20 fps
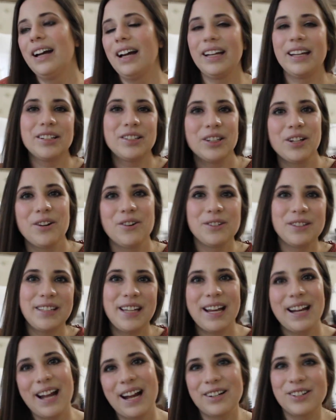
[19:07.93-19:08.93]
I get to go
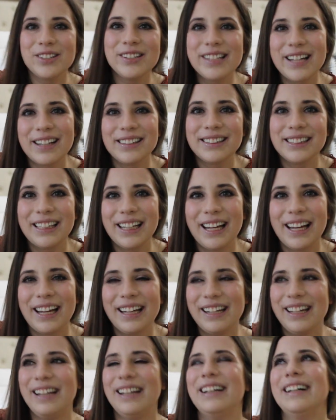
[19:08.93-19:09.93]
stay at Ashley's house again.